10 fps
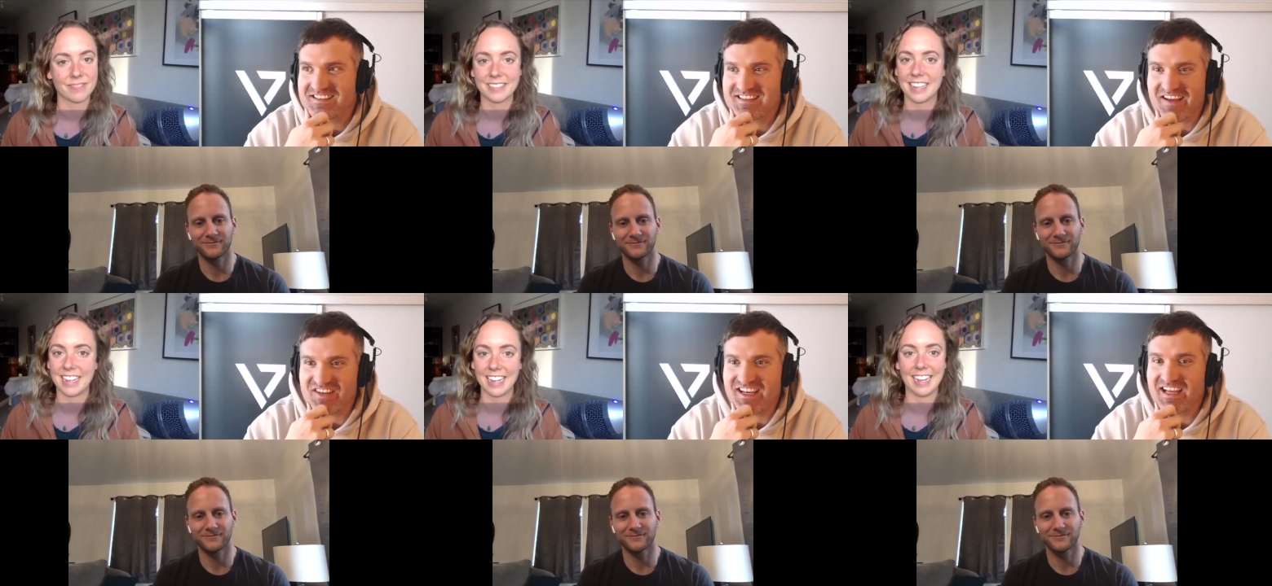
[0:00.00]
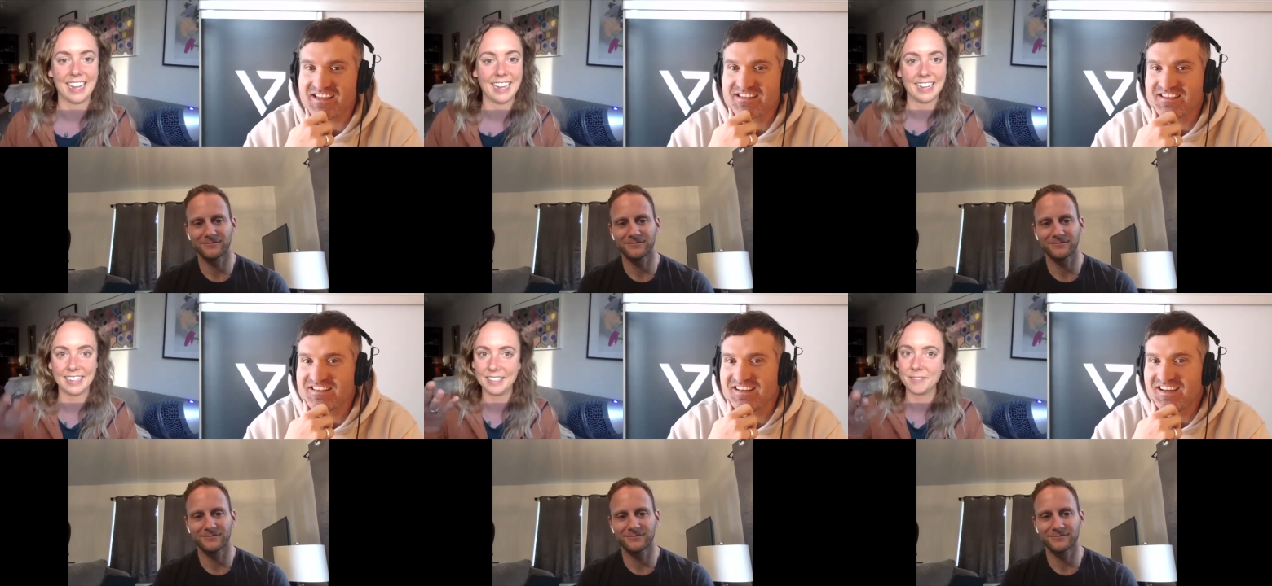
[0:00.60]
Speaker 1: seven days.
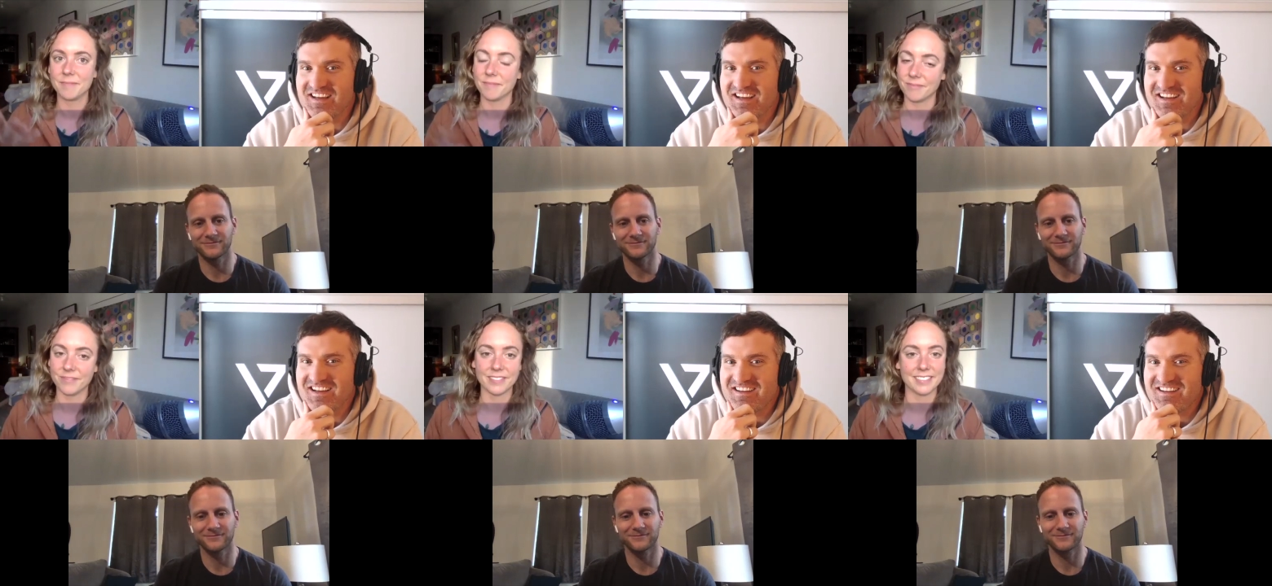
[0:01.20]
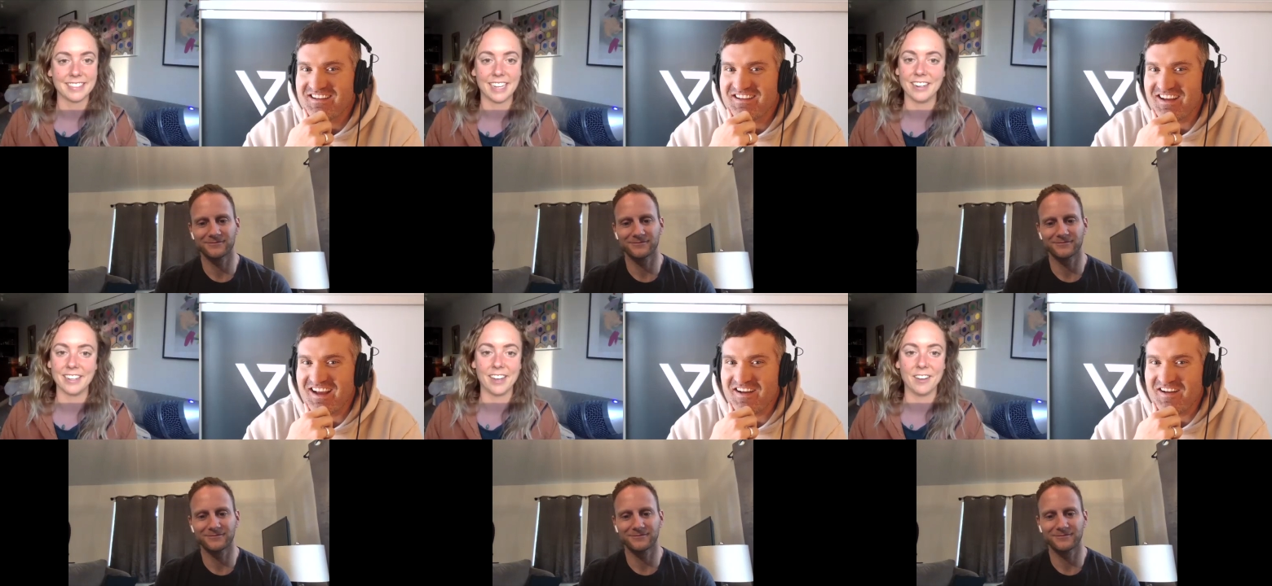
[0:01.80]
Speaker 2: There you
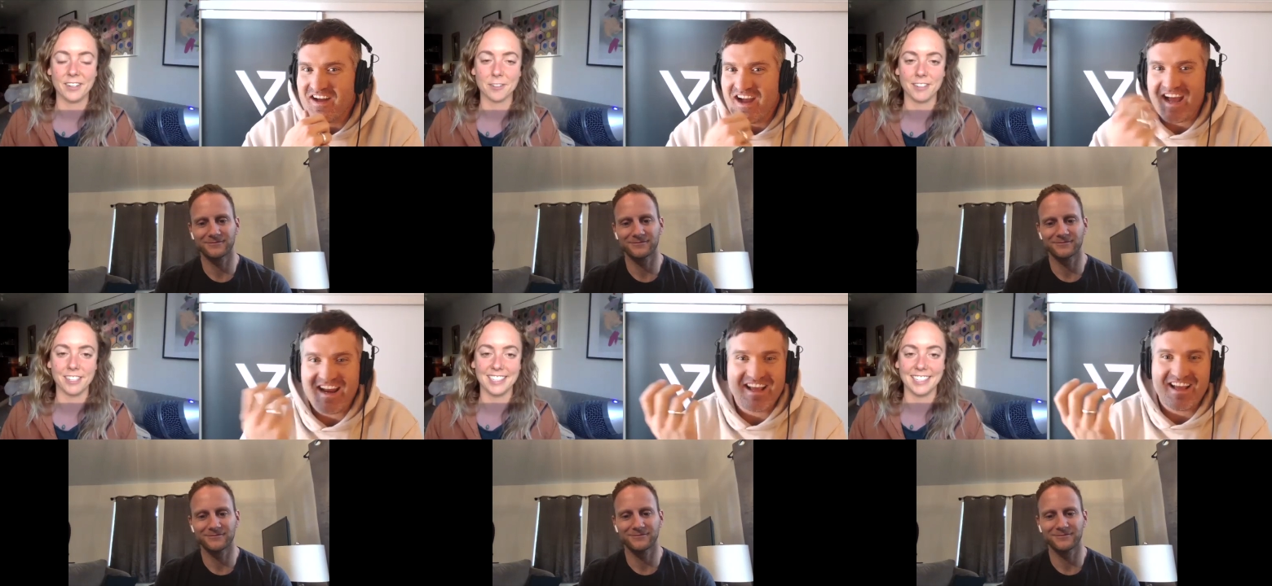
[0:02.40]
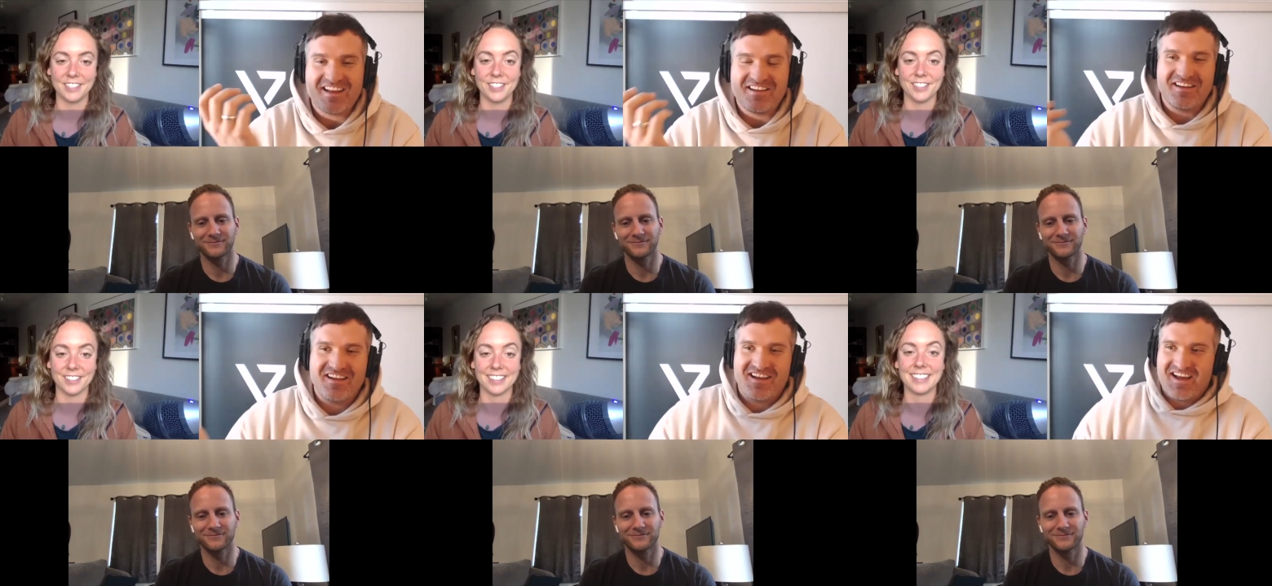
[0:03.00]
go. You're and I get and
Speaker 1: you
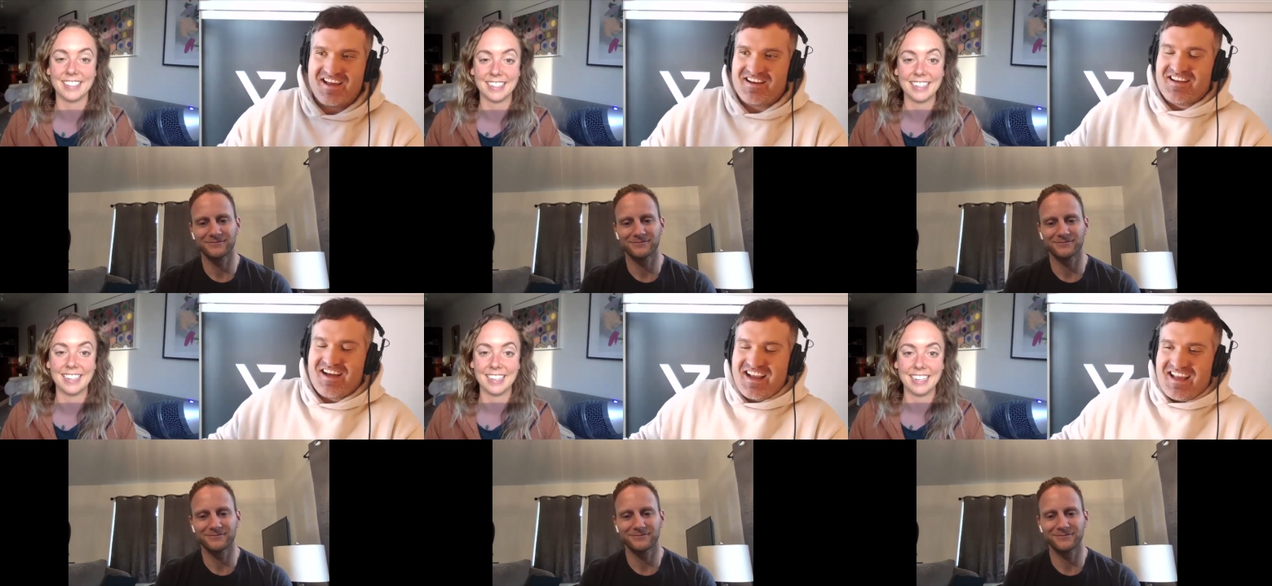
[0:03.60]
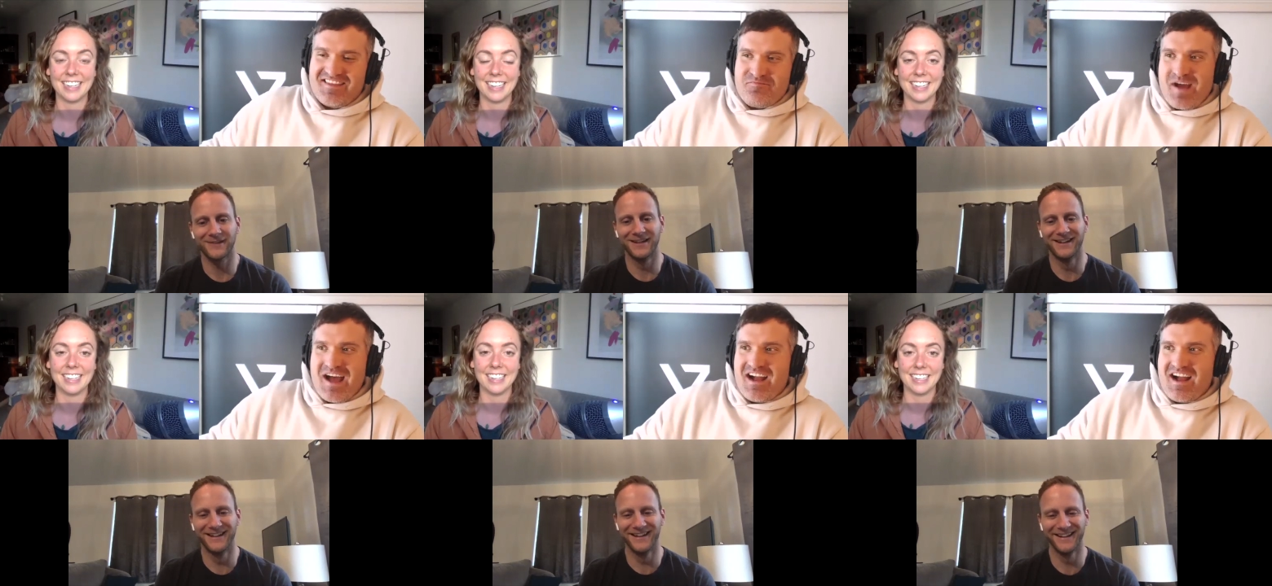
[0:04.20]
and I get them
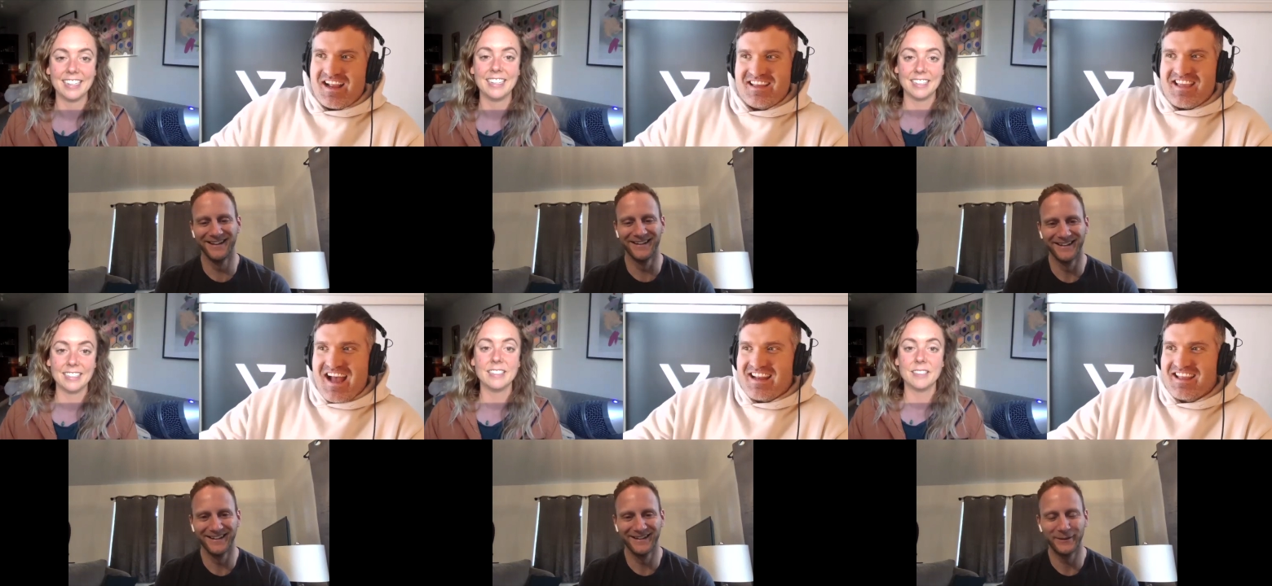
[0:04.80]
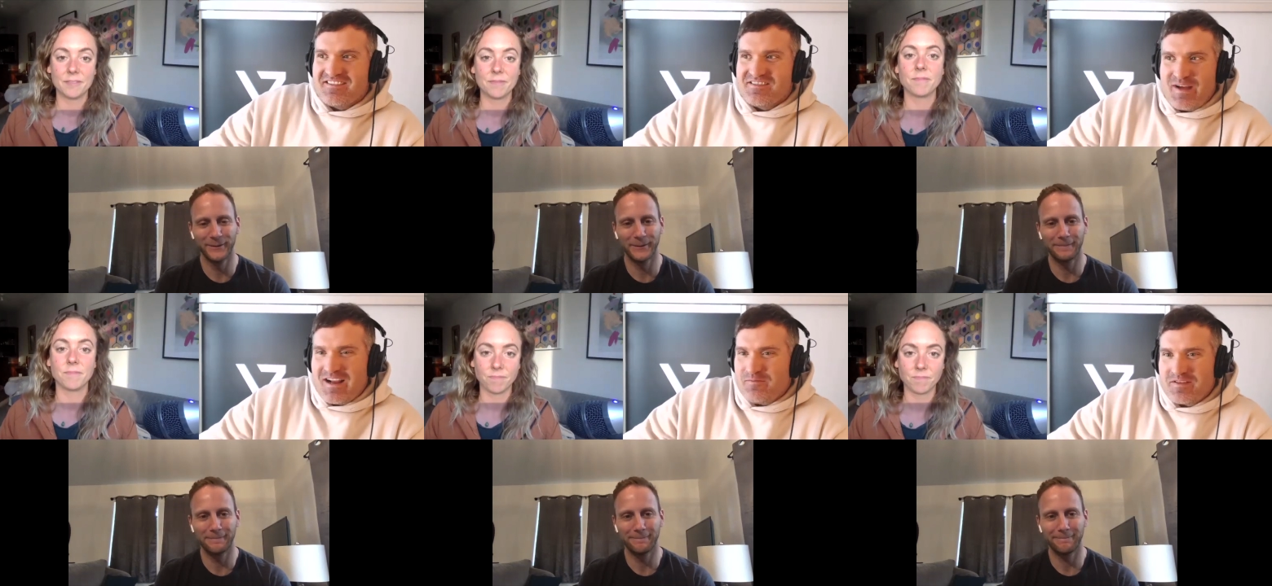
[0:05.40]
back. I get the ad accounts
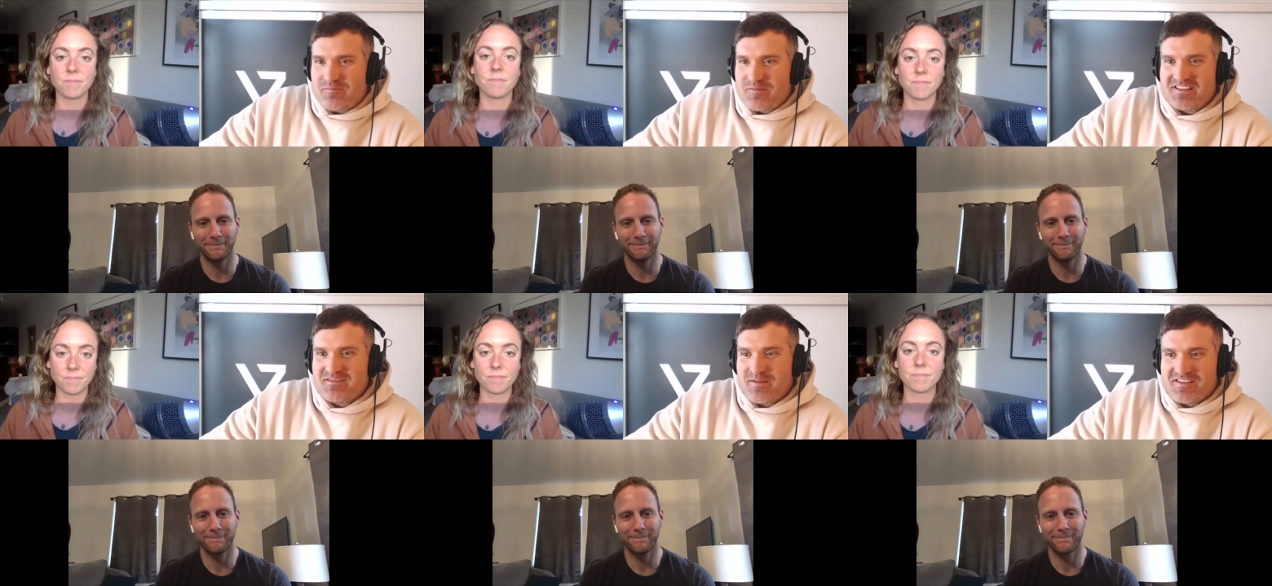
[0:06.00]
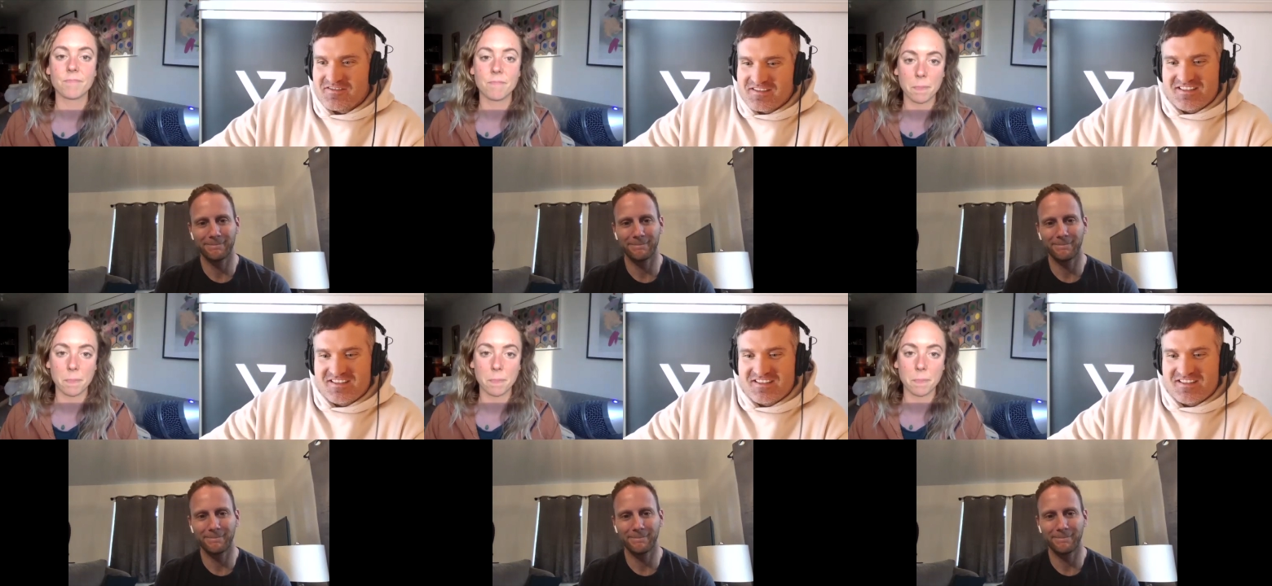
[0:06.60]
back, but the business manager it's